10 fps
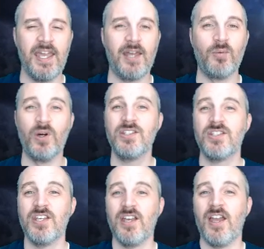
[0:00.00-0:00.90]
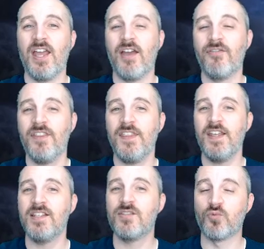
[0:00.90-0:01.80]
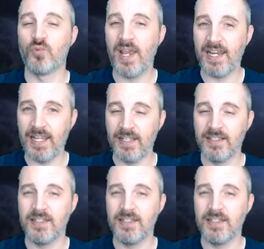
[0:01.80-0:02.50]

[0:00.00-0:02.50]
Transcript: And once everything's ready,